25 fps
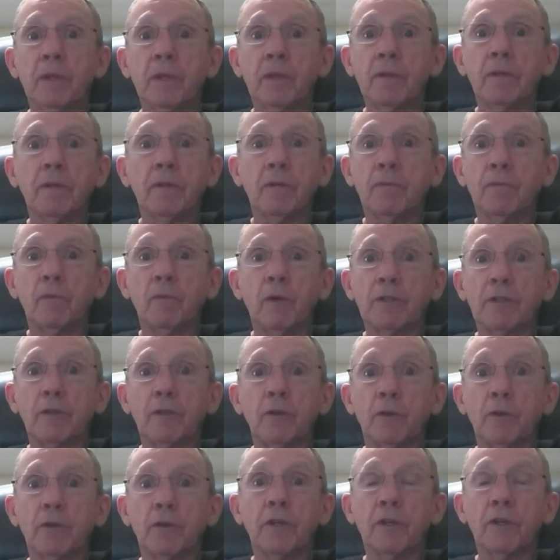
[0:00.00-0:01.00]
of what
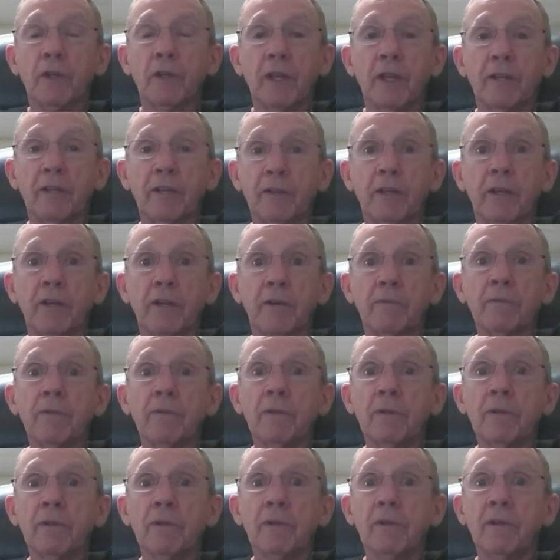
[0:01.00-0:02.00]
you're looking at there.
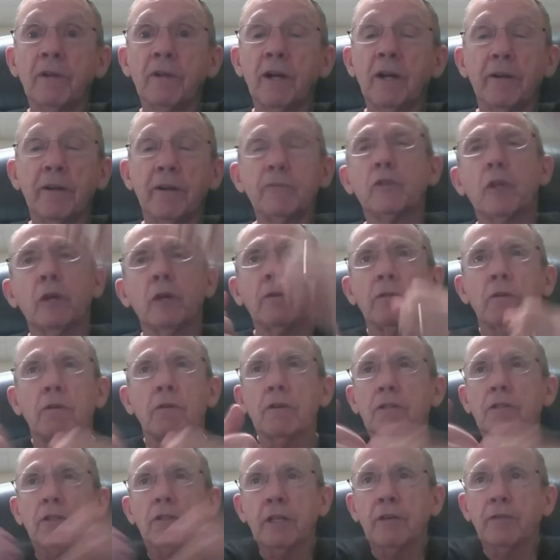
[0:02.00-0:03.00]
So
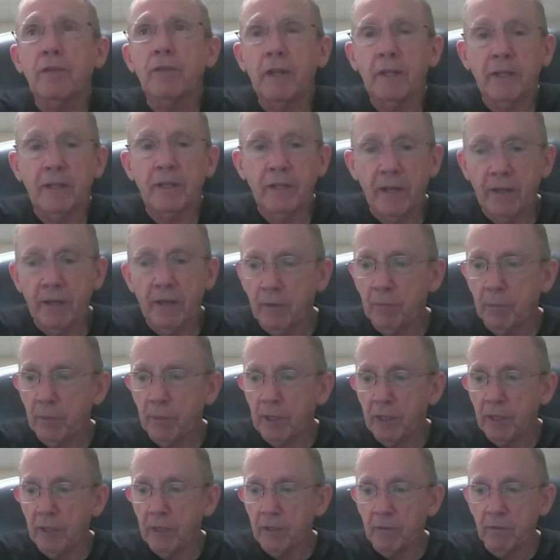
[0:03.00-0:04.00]
just stuff like that of
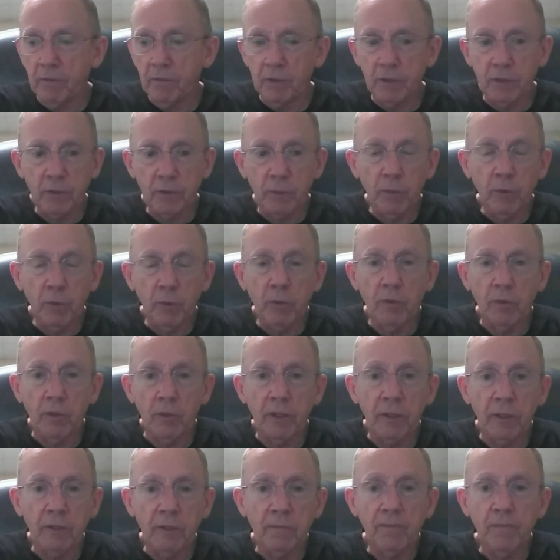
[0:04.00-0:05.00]
being invisible
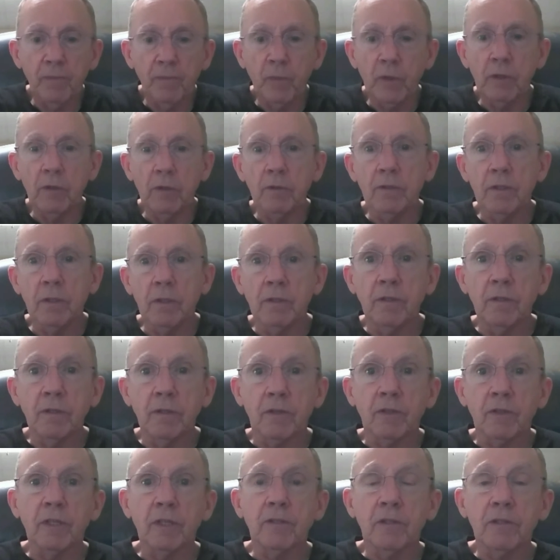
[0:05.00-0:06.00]
and using your
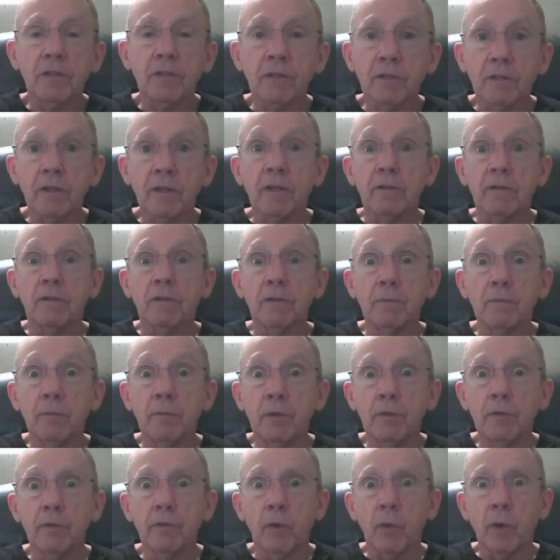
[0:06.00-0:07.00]
senses as you
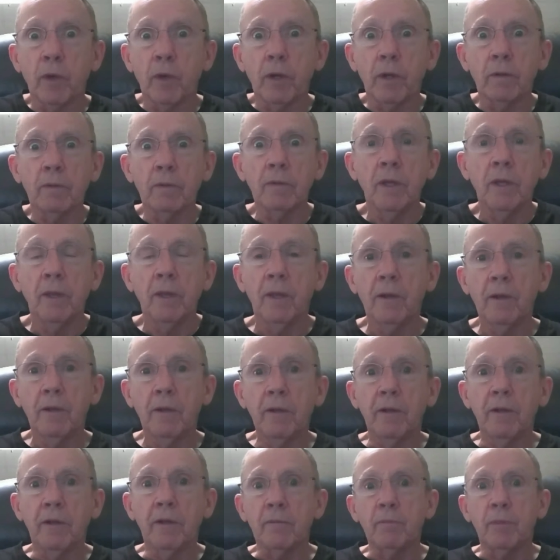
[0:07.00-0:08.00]
move around
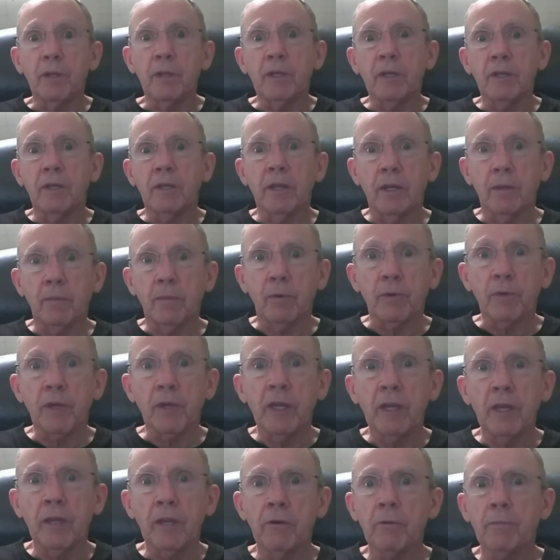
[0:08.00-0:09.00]
and being able to
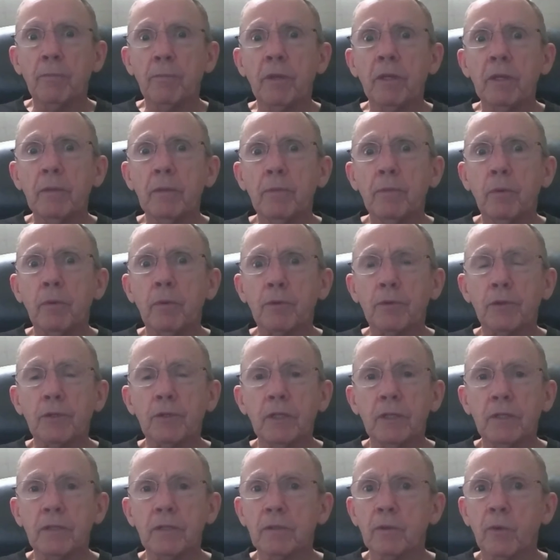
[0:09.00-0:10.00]
hear people,
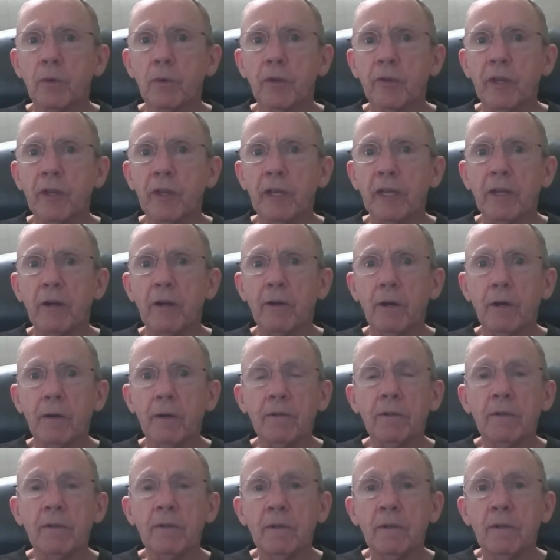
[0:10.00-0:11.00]
sense where they are.
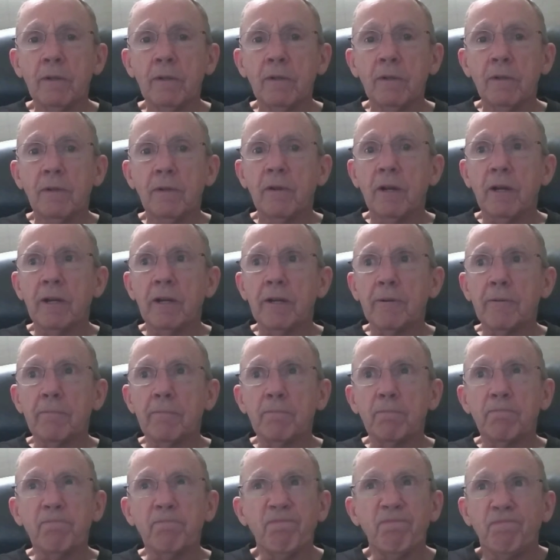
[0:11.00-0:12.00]

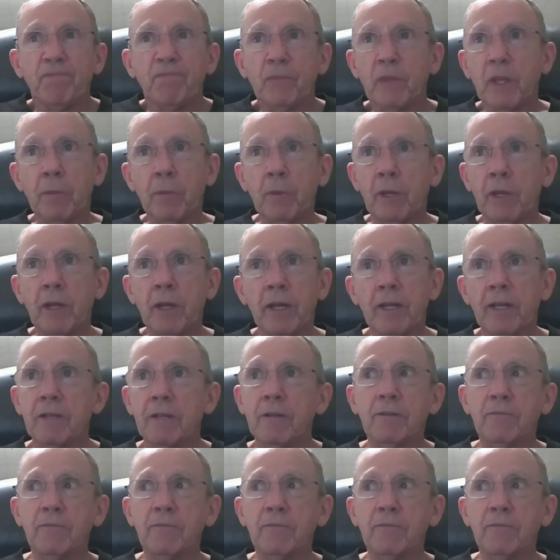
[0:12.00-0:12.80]
I mean, I